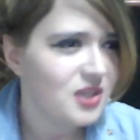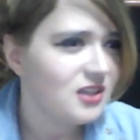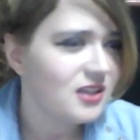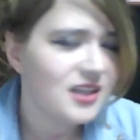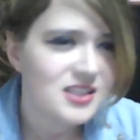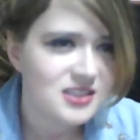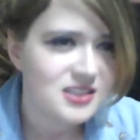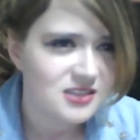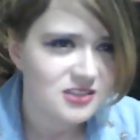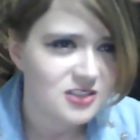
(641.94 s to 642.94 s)
I
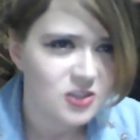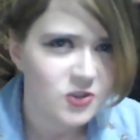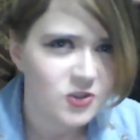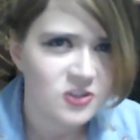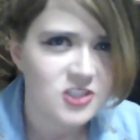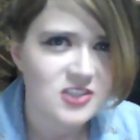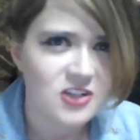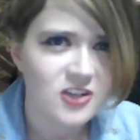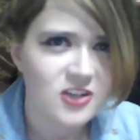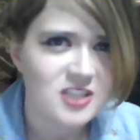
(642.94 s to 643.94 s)
guess children are just
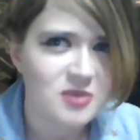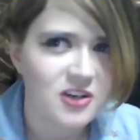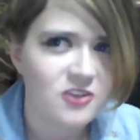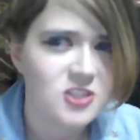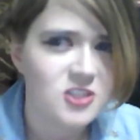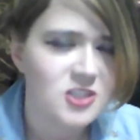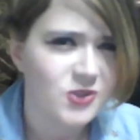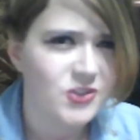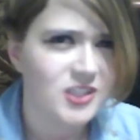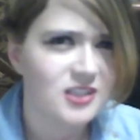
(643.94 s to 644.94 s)
curious about other
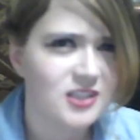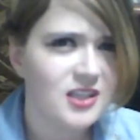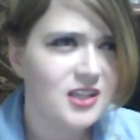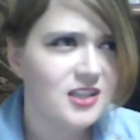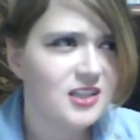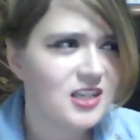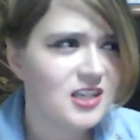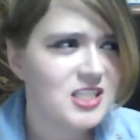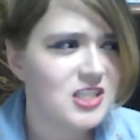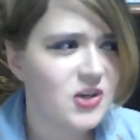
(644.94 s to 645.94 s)
children,
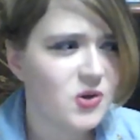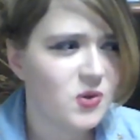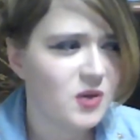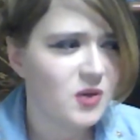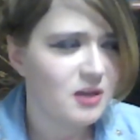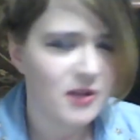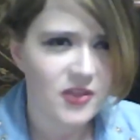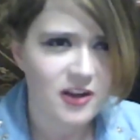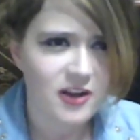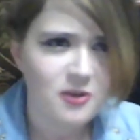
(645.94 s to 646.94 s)
getting to know
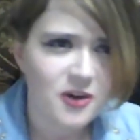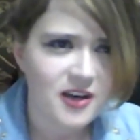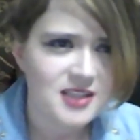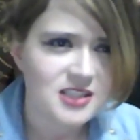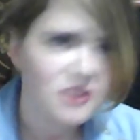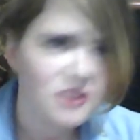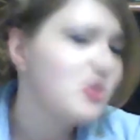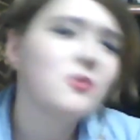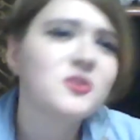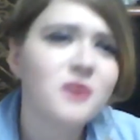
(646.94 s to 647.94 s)
about their bodies and other
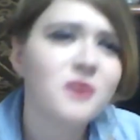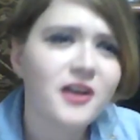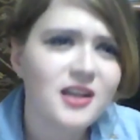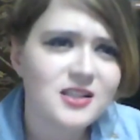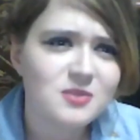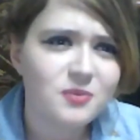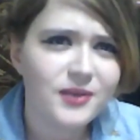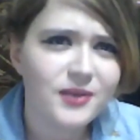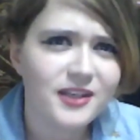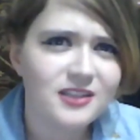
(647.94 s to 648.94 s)
people's bodies,
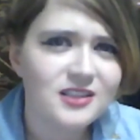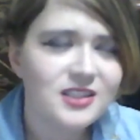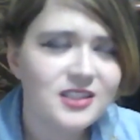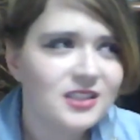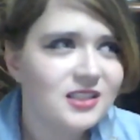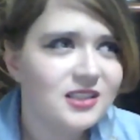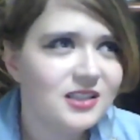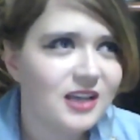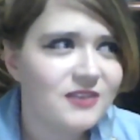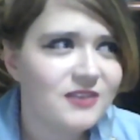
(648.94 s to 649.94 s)
but
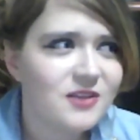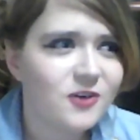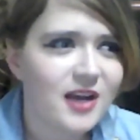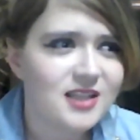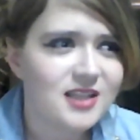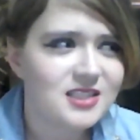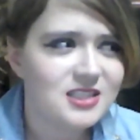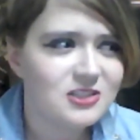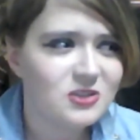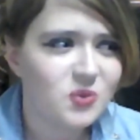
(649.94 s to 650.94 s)
I've never had to
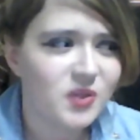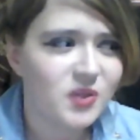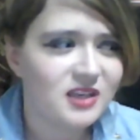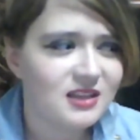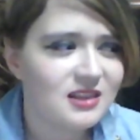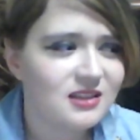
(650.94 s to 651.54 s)
deal with,